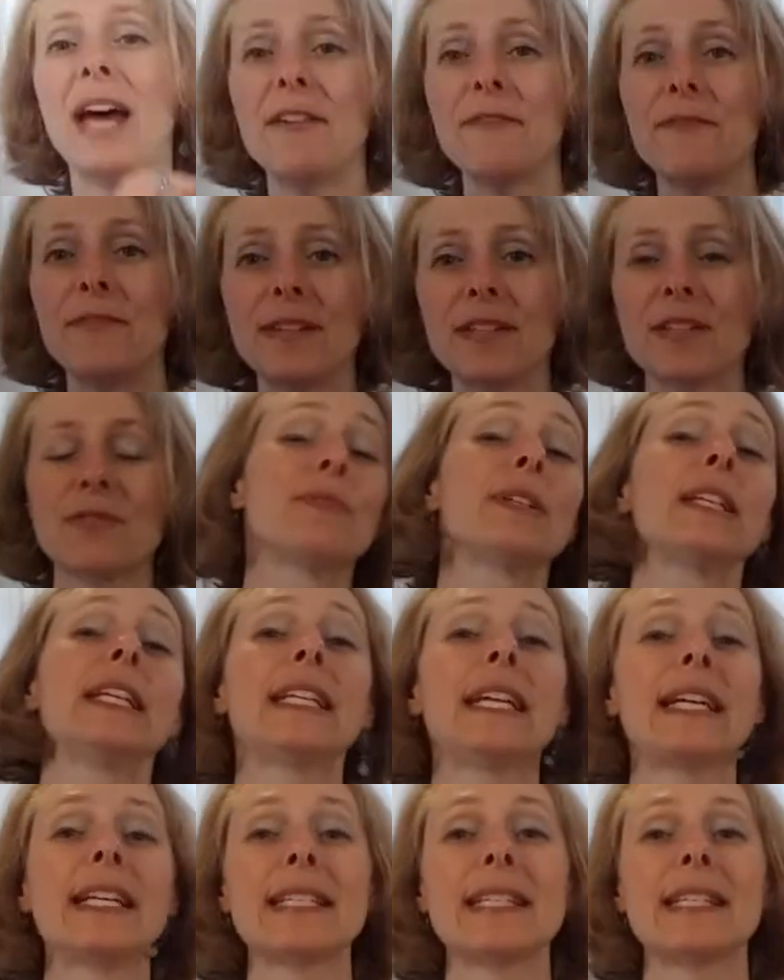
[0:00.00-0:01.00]
fits really
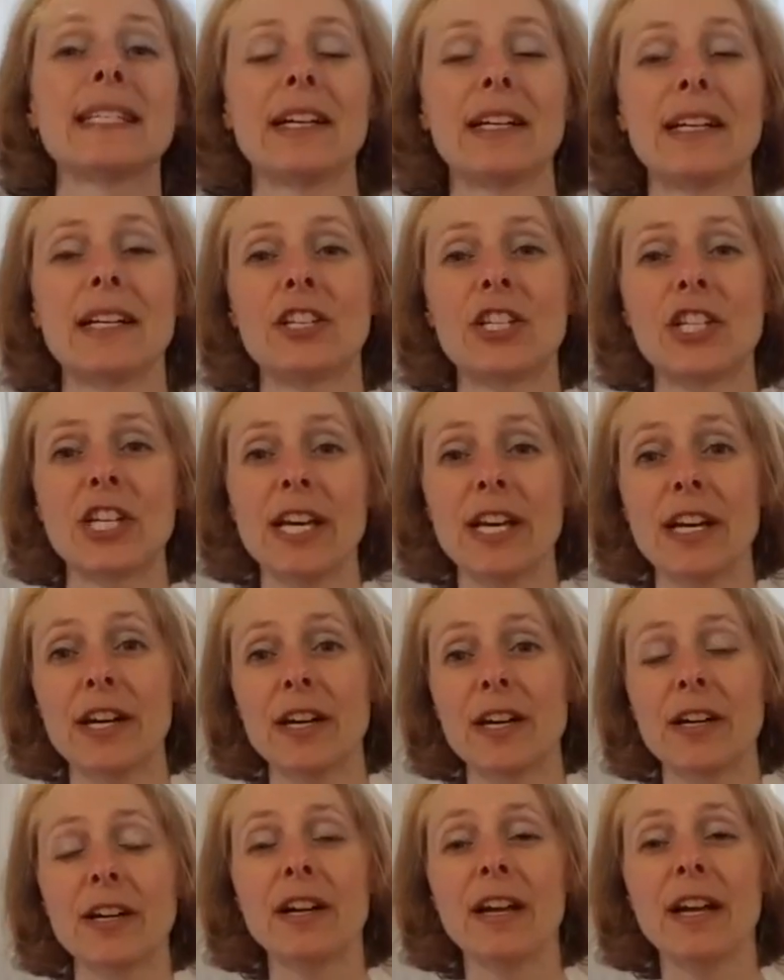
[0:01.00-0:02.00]
nicely on a
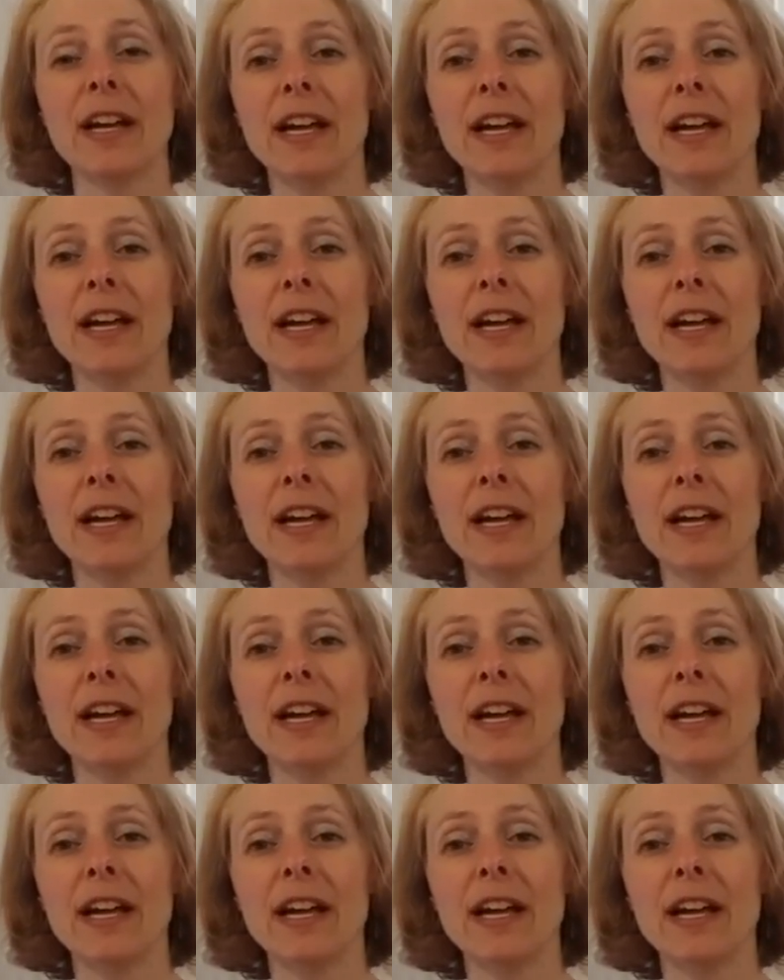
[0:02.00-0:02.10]
chair.